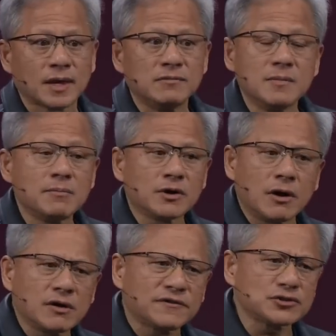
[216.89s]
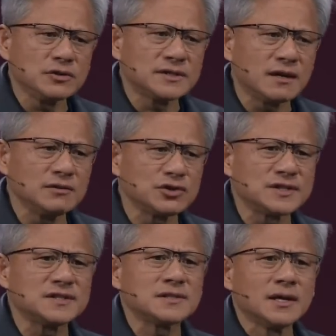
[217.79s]
Remember, artificial intelligence
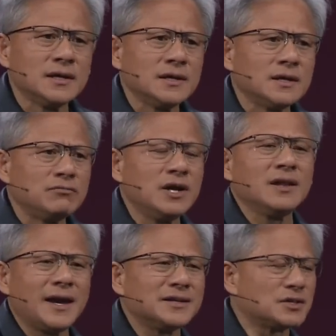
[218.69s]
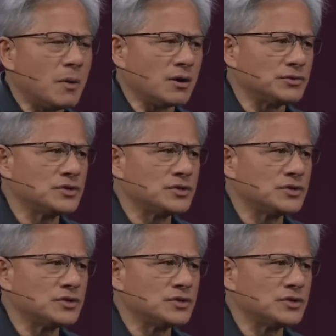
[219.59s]
is related to models.